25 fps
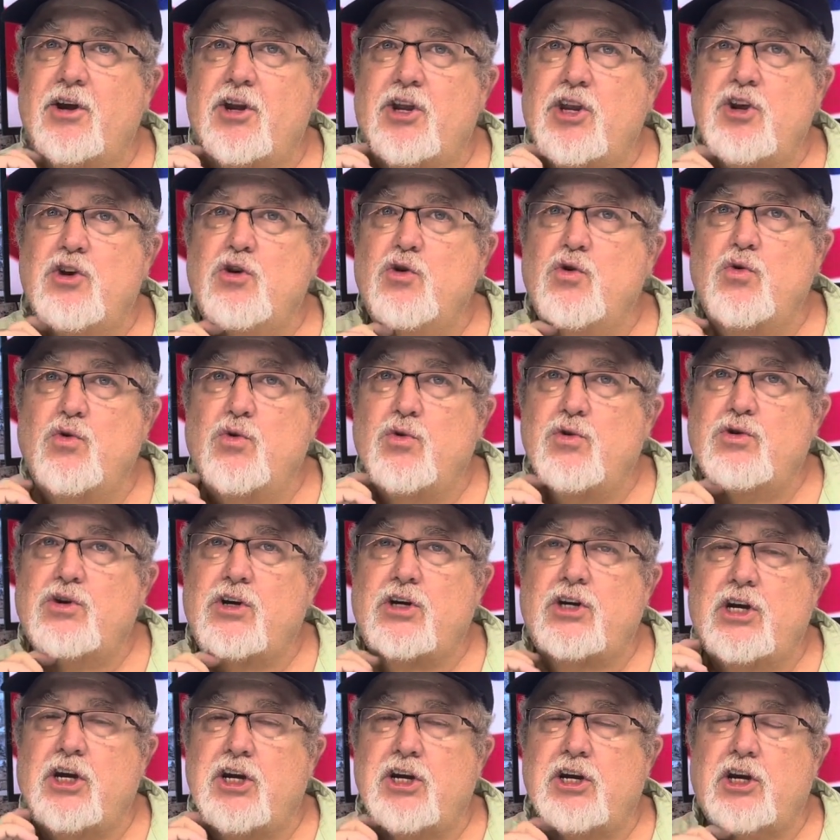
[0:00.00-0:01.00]
you
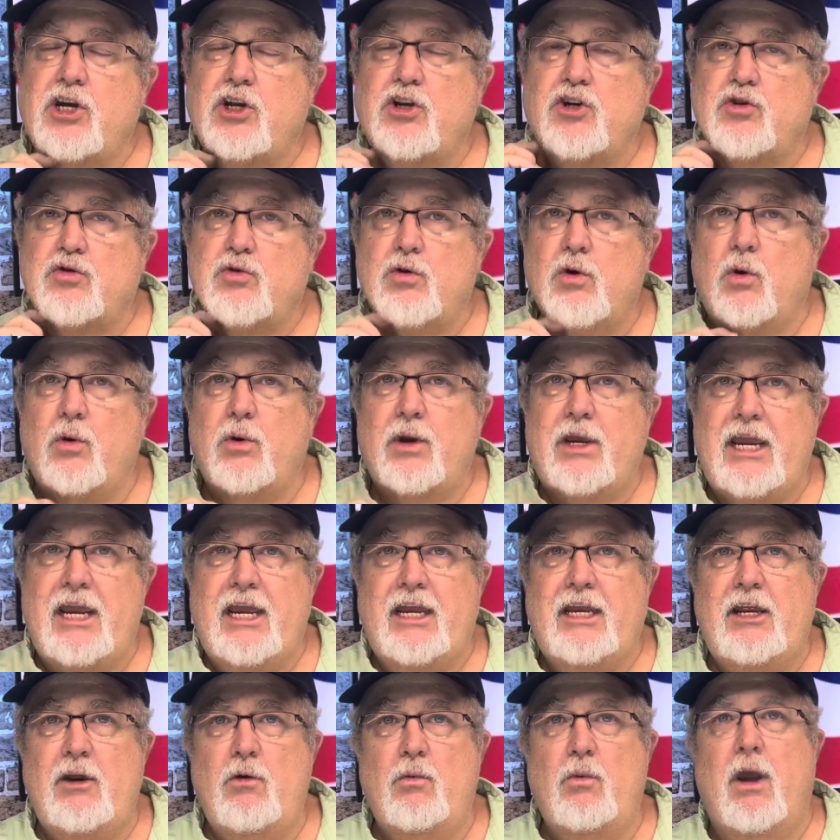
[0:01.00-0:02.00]
can control
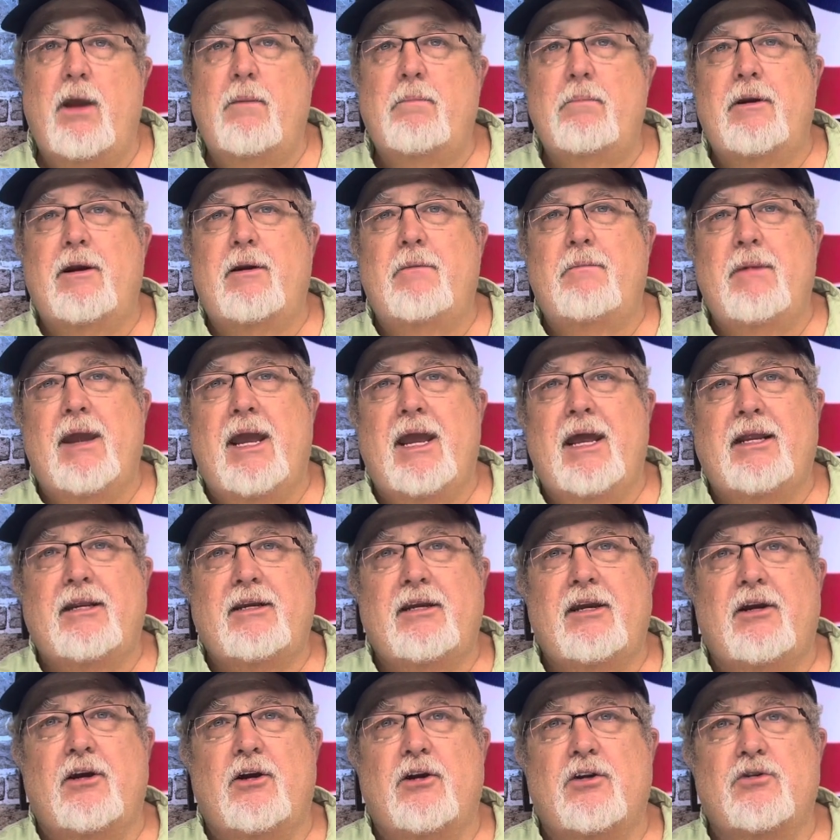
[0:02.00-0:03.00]
any weapon a man
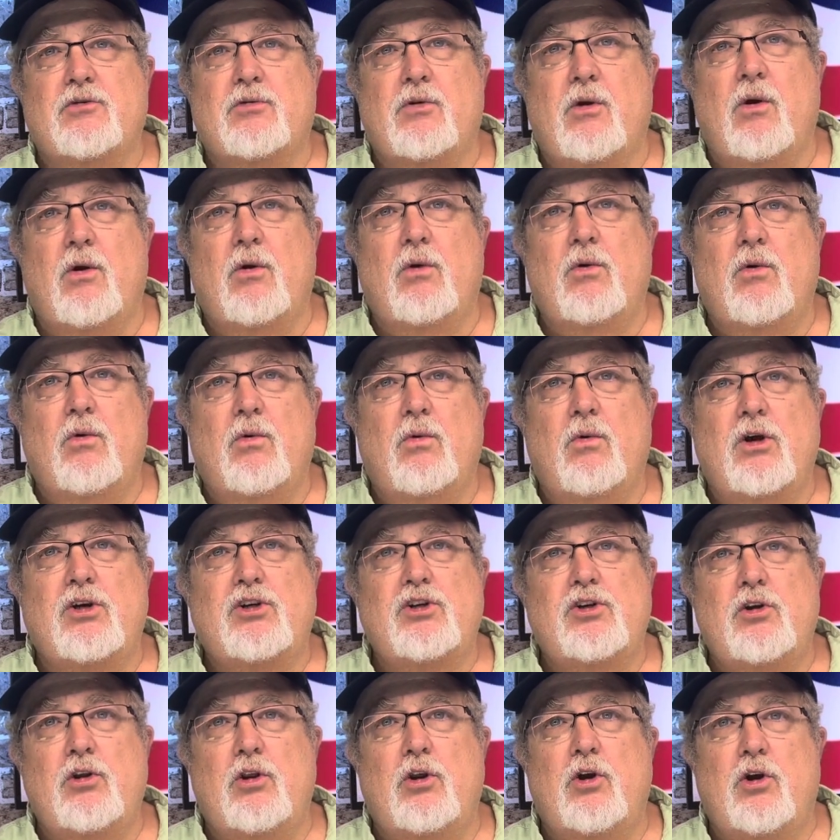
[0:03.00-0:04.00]
can control
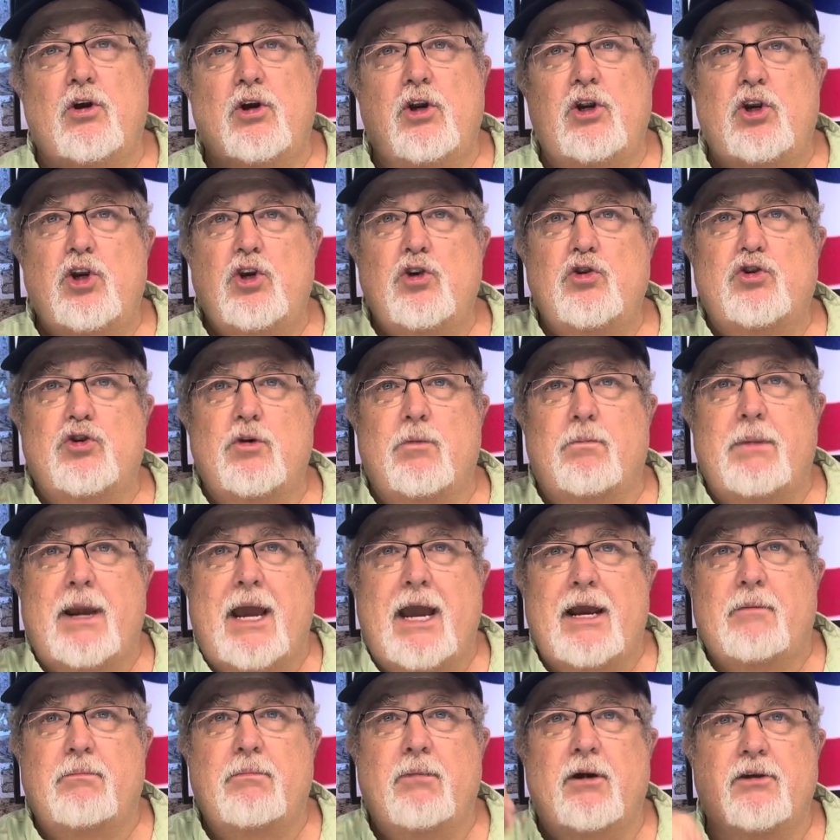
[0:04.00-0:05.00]
once you learn to use your
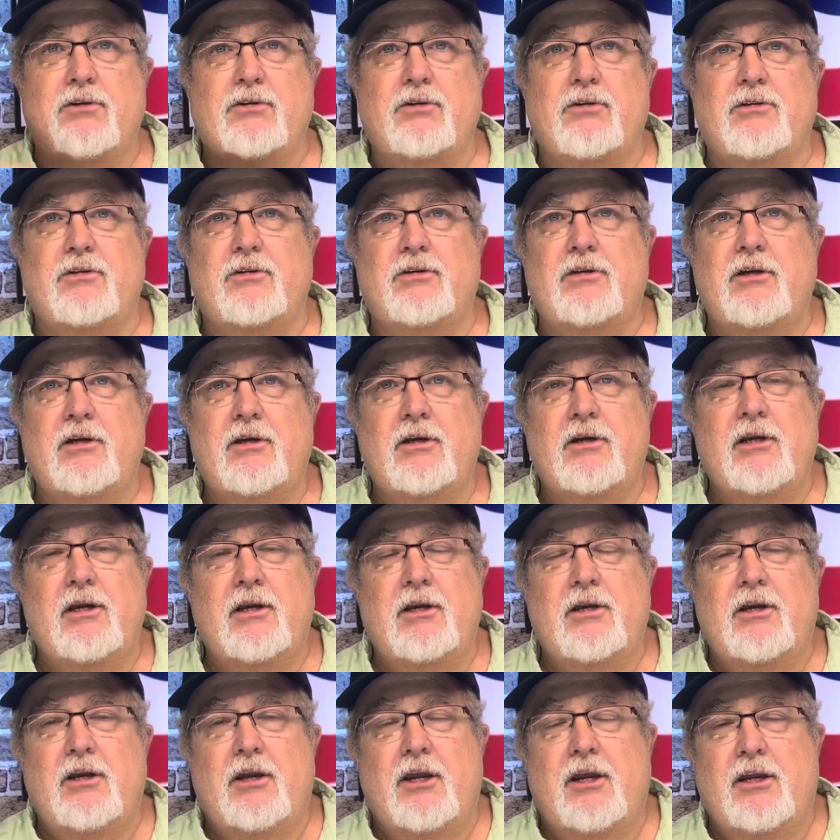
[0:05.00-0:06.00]
back muscles
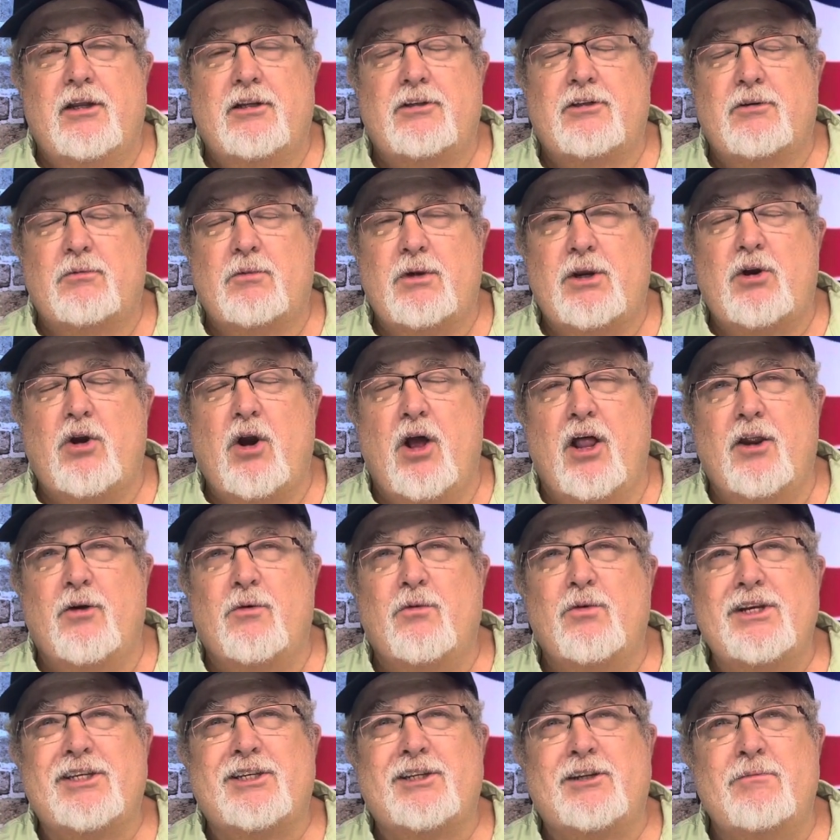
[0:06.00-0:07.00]
We call it
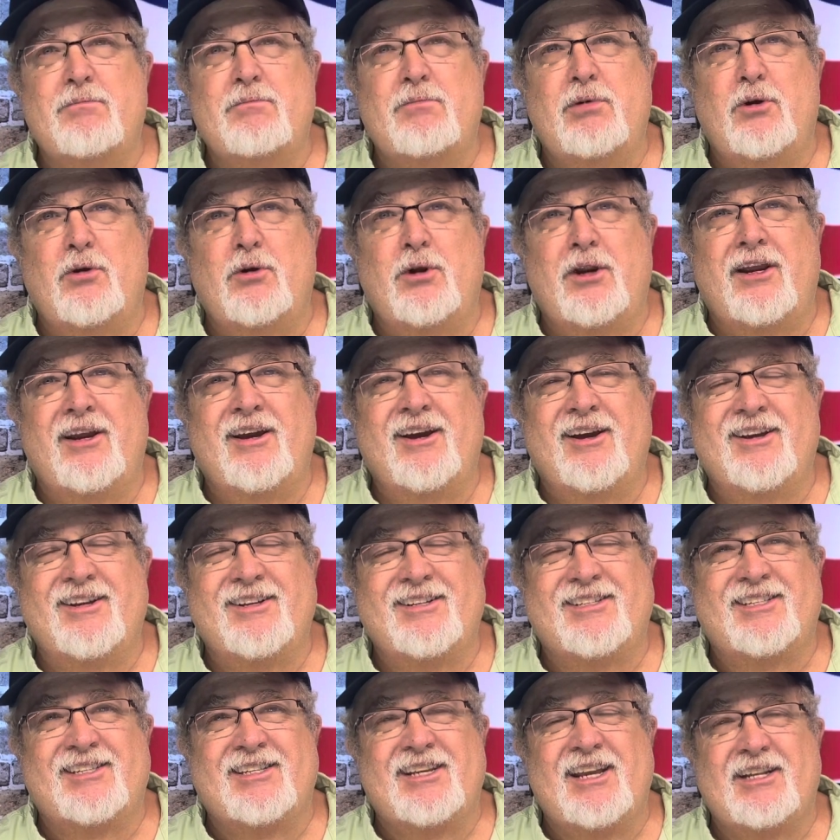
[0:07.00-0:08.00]
wrist and booty.
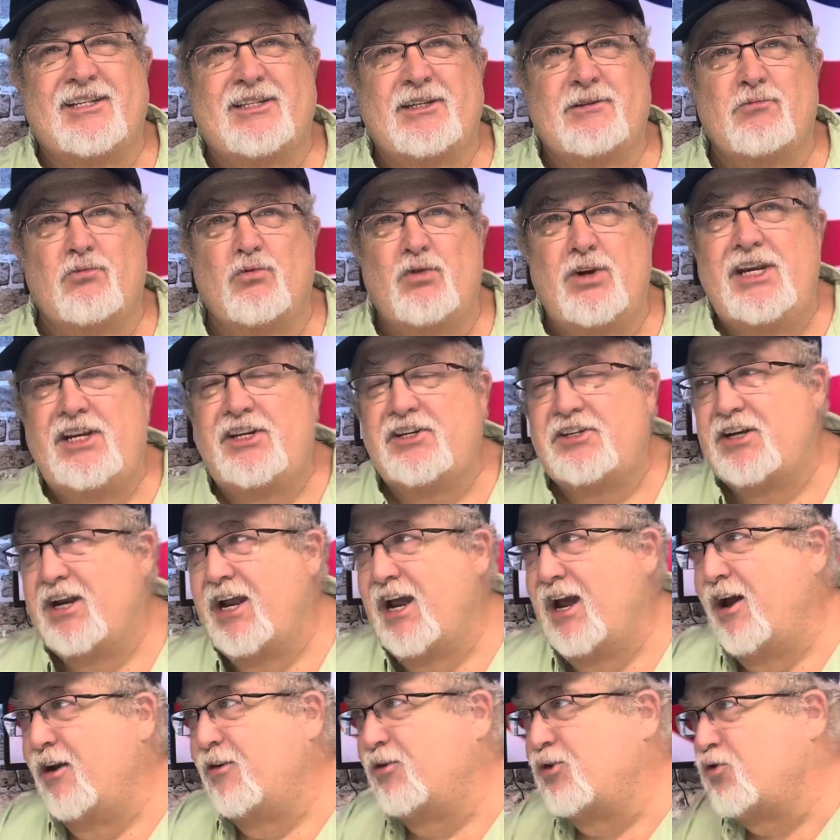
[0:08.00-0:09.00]
It's reaching
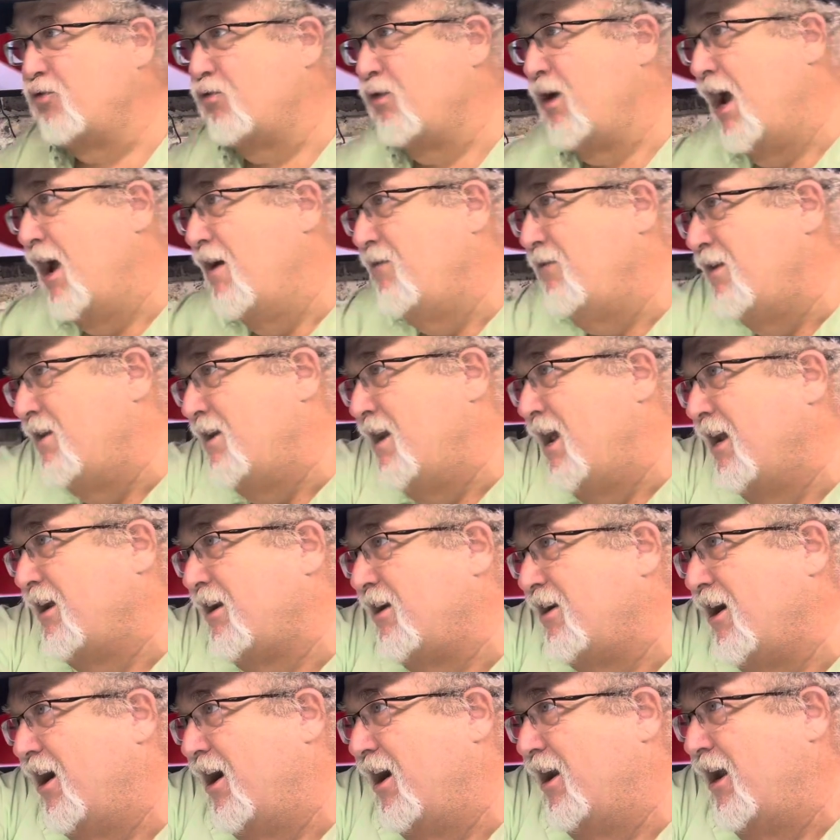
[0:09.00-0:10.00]
out, driving
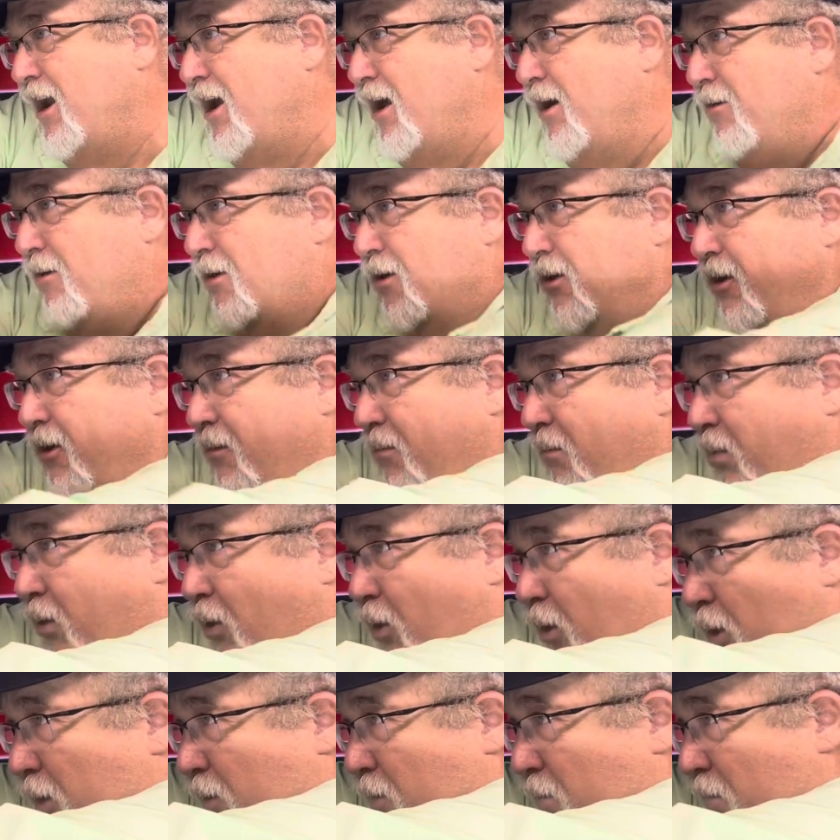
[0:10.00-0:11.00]
that gun out,
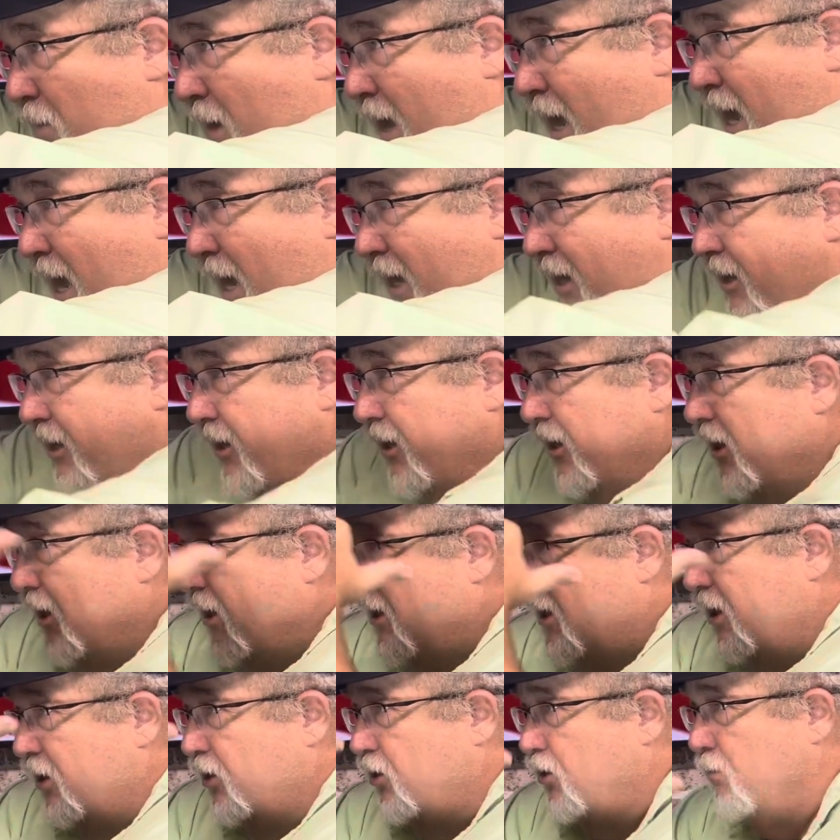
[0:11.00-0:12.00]
pulling back,
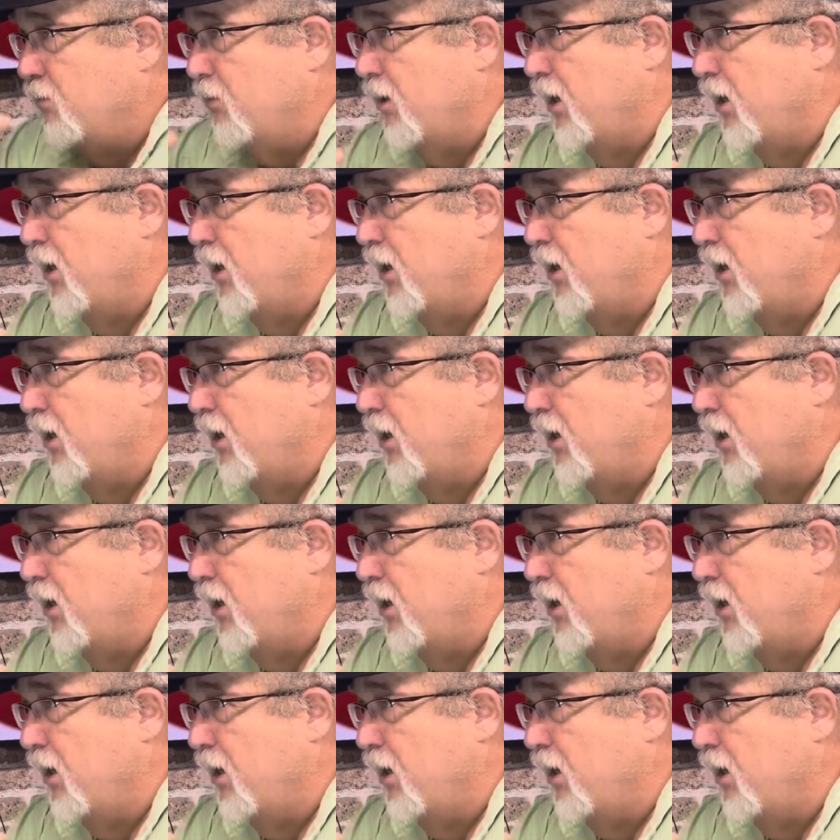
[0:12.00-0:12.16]
getting your